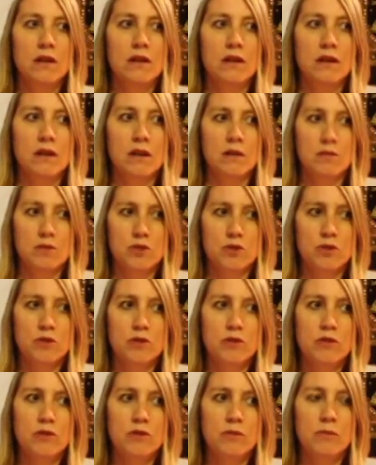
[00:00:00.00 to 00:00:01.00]
come
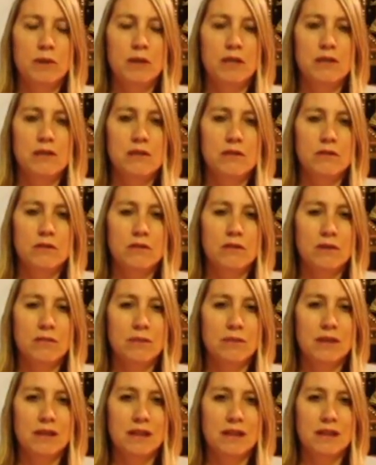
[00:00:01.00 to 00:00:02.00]
true, but don't
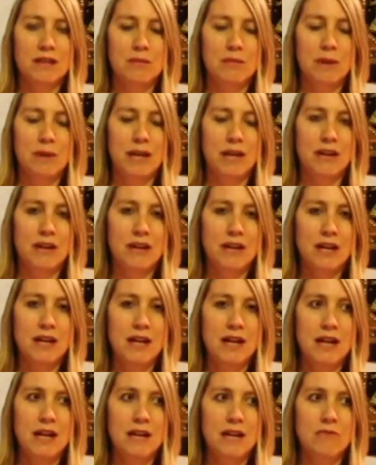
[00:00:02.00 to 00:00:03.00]
completely depend on
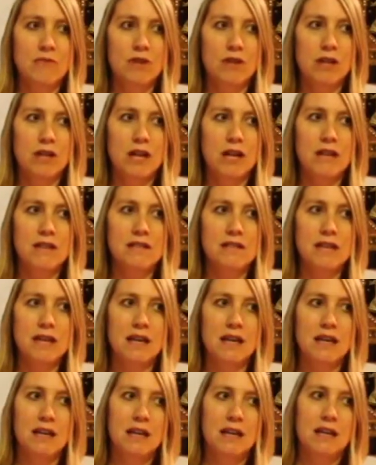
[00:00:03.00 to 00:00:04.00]
it, and realize
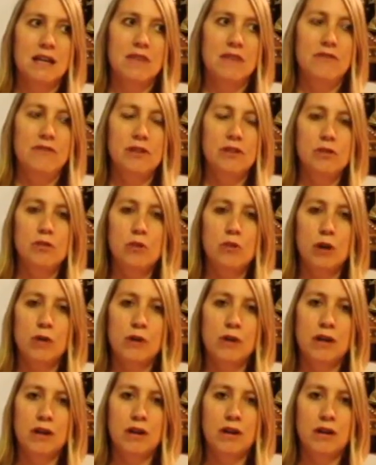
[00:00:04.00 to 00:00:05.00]
that if you're
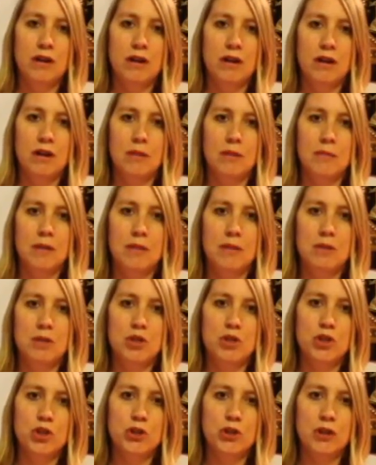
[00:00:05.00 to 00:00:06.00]
growing and
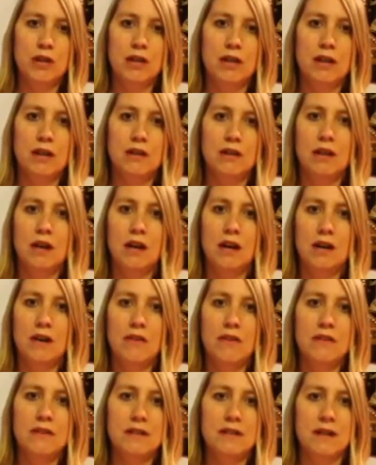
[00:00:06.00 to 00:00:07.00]
maturing a lot
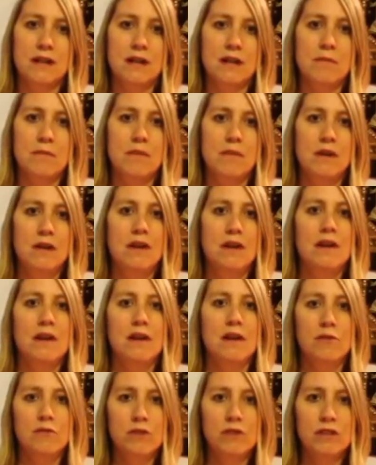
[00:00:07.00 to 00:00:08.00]
all the time,
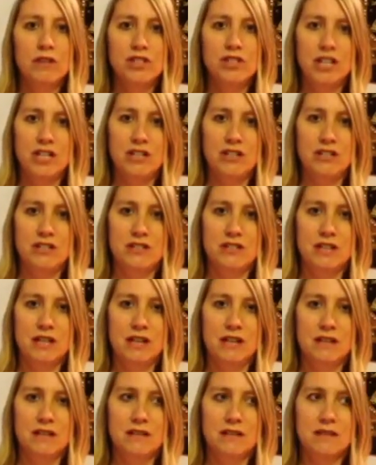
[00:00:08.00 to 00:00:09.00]
it really changes
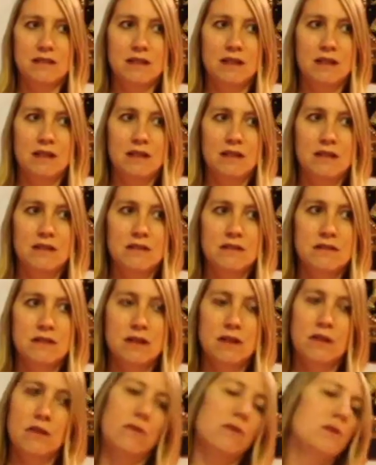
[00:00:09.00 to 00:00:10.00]
things.
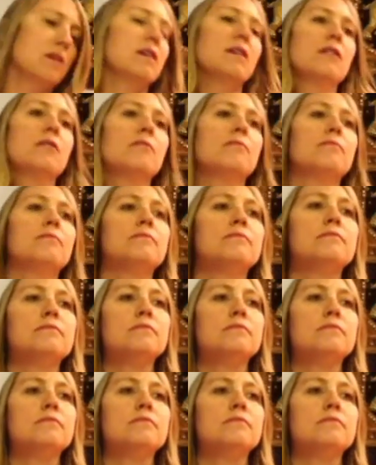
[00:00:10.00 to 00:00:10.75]
So